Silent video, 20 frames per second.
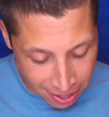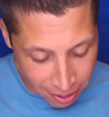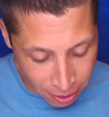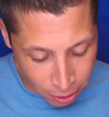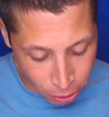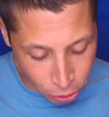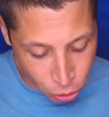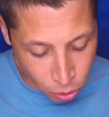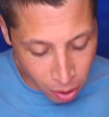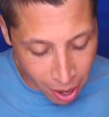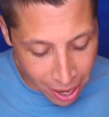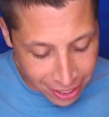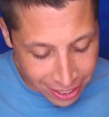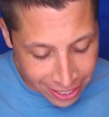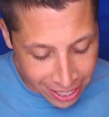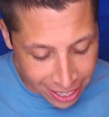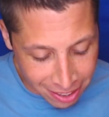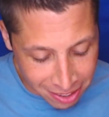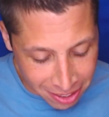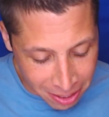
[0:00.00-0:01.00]
They're trying to
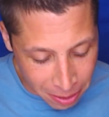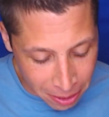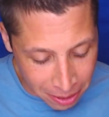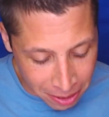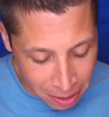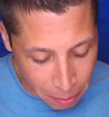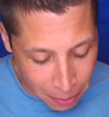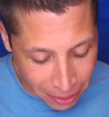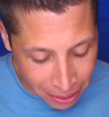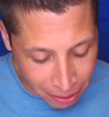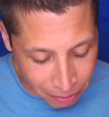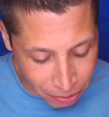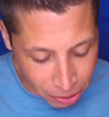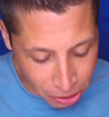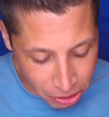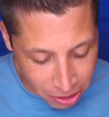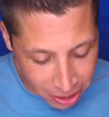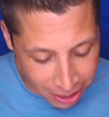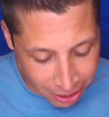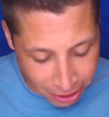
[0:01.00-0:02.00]
get us to, to pick the
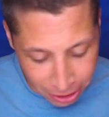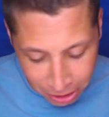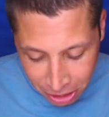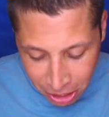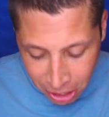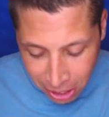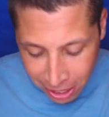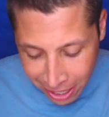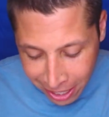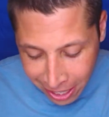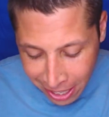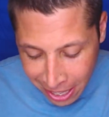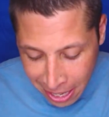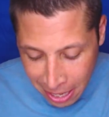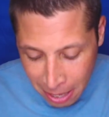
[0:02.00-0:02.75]
first thing that looks good.